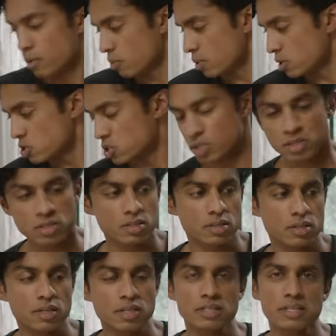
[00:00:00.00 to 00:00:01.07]
which is
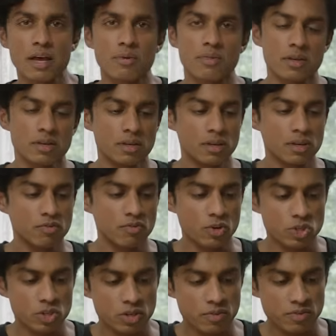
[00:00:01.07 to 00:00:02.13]
the South Indian
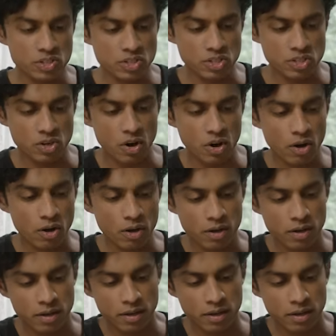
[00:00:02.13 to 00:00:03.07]
version of a sitar.